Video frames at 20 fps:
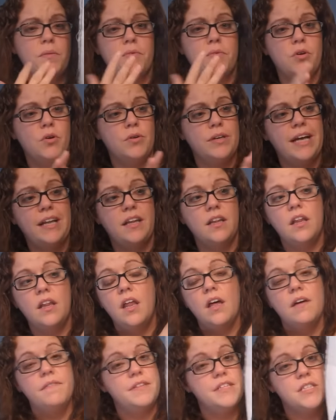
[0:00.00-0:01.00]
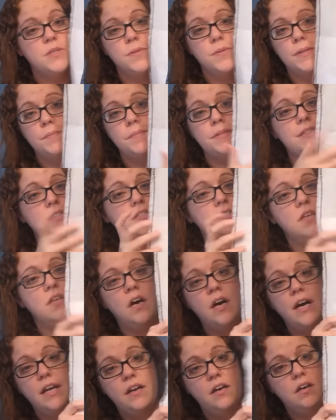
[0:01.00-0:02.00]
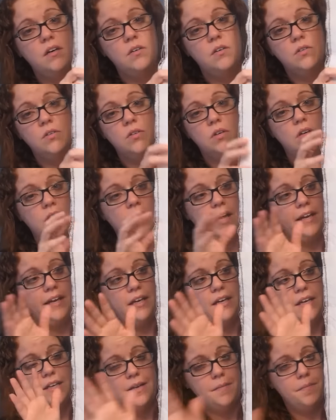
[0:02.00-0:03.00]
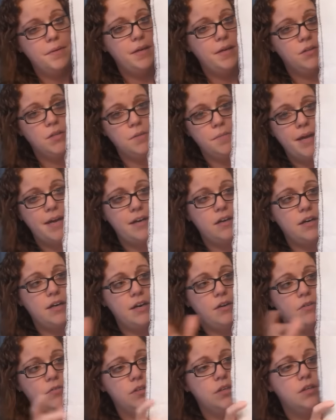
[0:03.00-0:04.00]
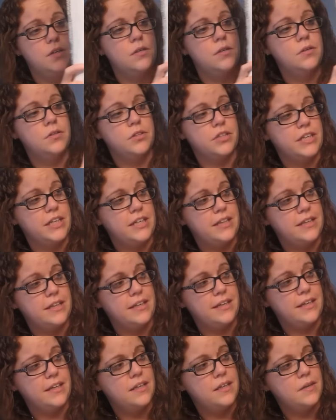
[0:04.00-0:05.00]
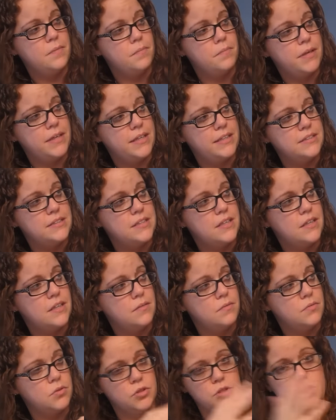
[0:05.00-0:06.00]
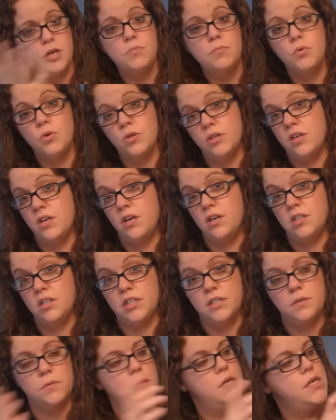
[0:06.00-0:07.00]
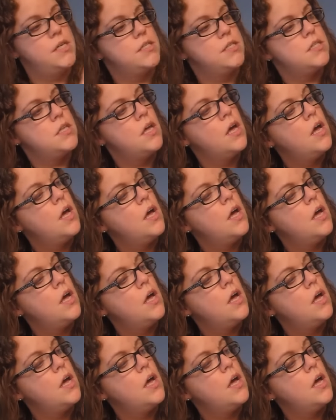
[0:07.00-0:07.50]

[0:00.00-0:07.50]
get me wrong, I love this WIP. It's not at all like gonna be on the background or anything, but um, or no more than I already was.